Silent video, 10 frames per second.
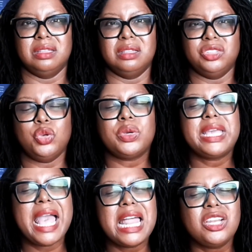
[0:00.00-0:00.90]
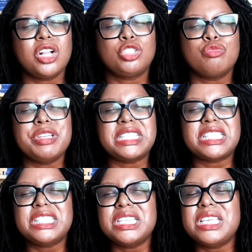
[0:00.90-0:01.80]
You cannot
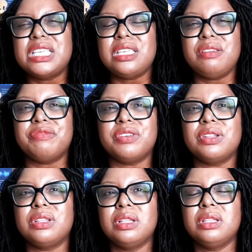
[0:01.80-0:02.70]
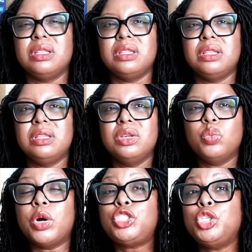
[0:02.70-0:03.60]
receive
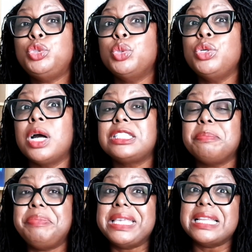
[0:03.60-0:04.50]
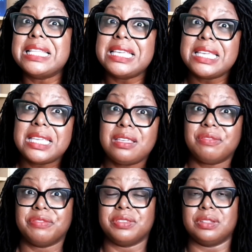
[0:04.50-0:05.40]
what you do not
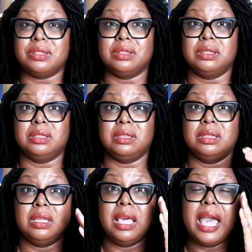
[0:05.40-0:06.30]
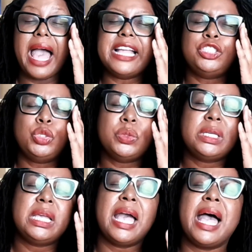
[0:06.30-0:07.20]
believe. And you
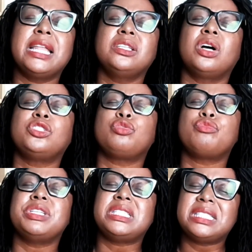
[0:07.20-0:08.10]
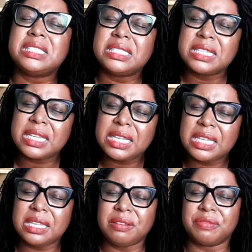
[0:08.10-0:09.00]
cannot
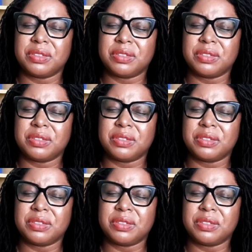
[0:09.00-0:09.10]
receive